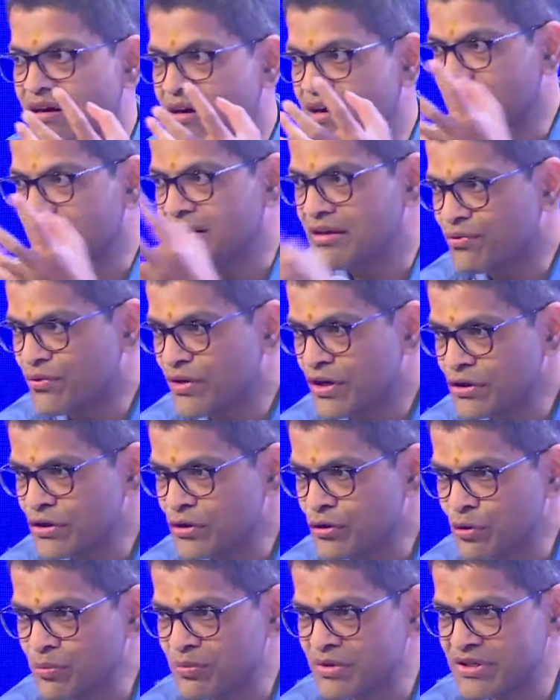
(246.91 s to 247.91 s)
A
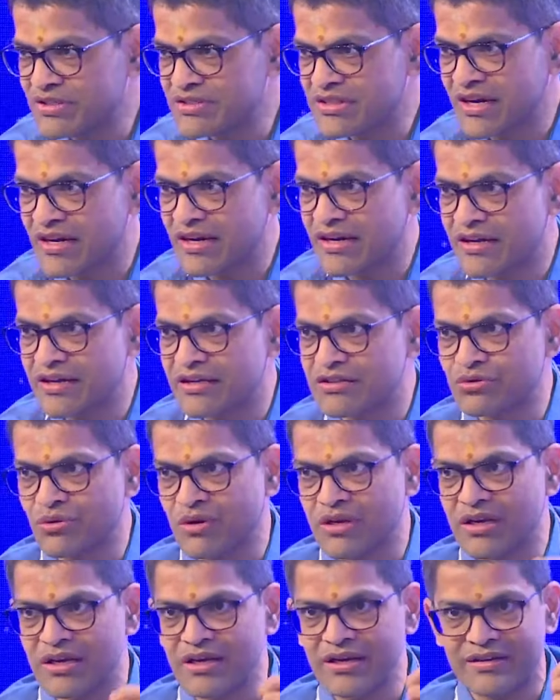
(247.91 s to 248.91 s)
different group decided it's
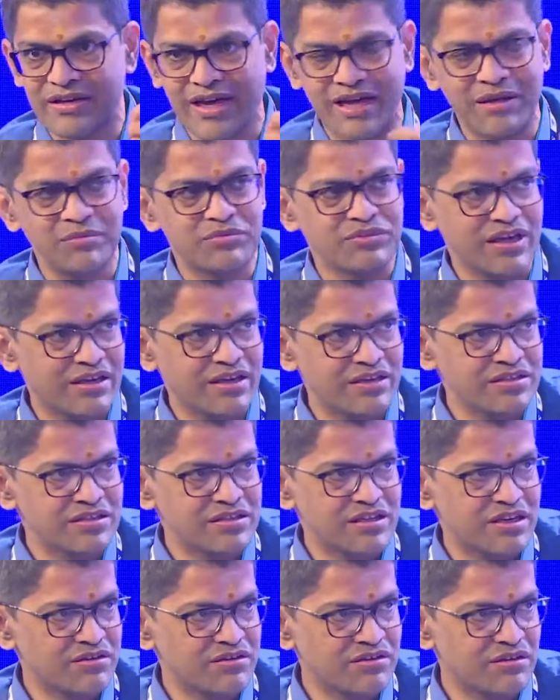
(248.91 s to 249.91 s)
only Times Higher
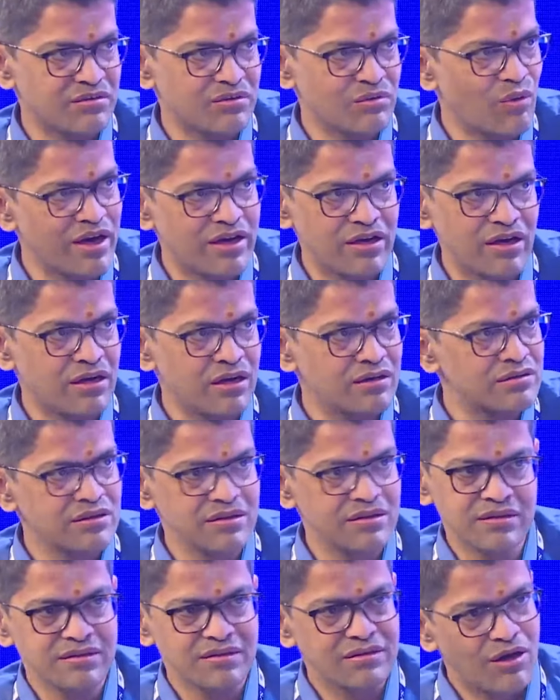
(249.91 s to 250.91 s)
Education. Why not
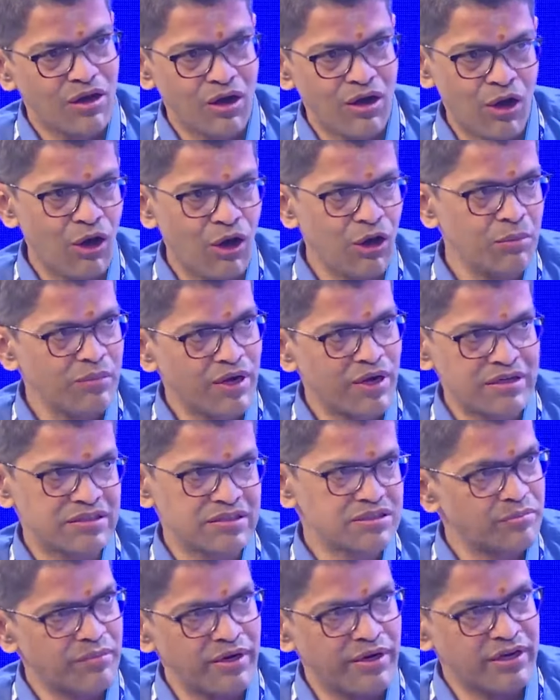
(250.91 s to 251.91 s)
all
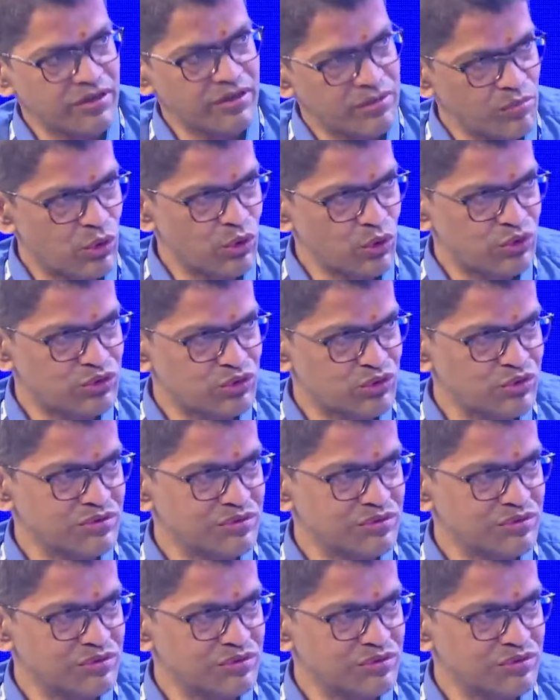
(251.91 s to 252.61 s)
participate in both?